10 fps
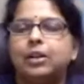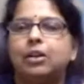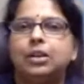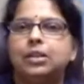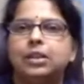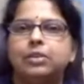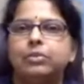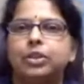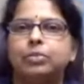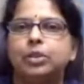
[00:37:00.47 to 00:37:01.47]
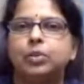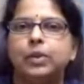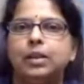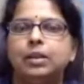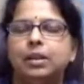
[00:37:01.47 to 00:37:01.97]
cannot distinguish
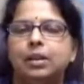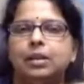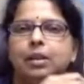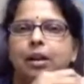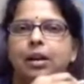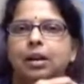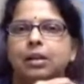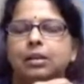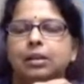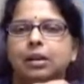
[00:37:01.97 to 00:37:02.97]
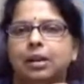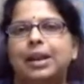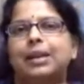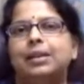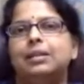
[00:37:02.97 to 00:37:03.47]
between the
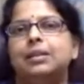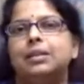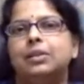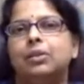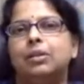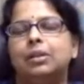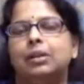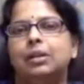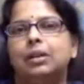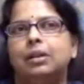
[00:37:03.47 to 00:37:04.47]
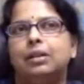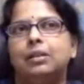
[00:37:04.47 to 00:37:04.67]
carriers or the